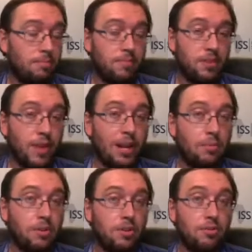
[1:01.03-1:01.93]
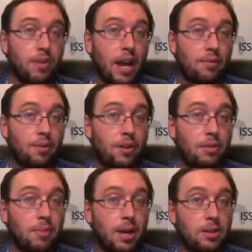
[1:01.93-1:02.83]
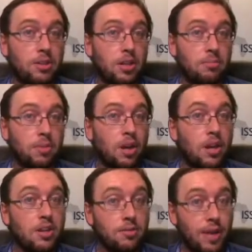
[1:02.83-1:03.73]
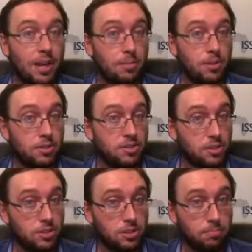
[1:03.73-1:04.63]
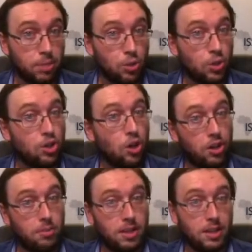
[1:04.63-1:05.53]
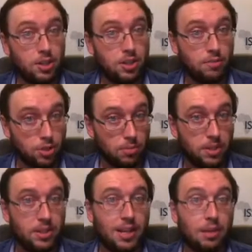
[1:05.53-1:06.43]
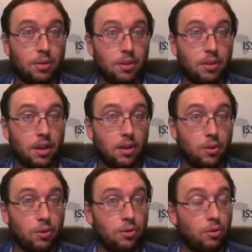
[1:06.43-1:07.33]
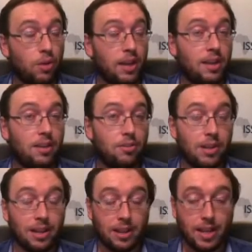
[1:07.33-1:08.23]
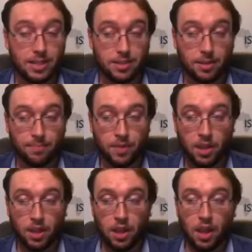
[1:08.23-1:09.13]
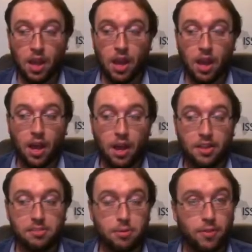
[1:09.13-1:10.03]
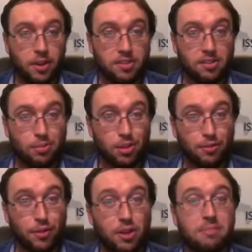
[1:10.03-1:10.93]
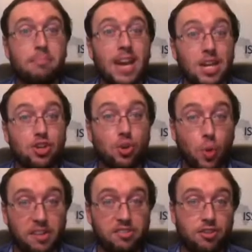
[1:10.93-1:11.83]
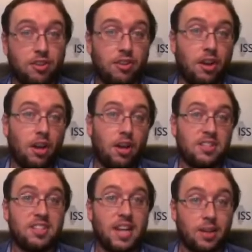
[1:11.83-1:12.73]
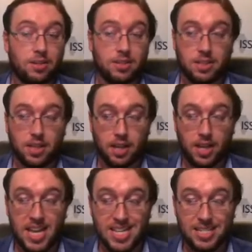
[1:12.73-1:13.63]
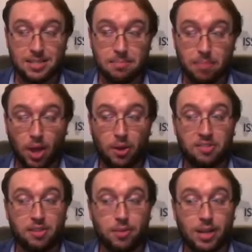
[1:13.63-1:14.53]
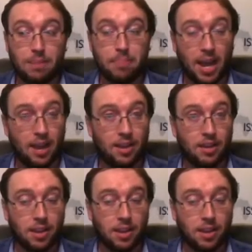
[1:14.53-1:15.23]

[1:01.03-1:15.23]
development of African maritime development, such as the Blue Economy Initiative, which I'll be dealing with or getting into a little later. This provides us with the first major question to tackle today. Is piracy really back?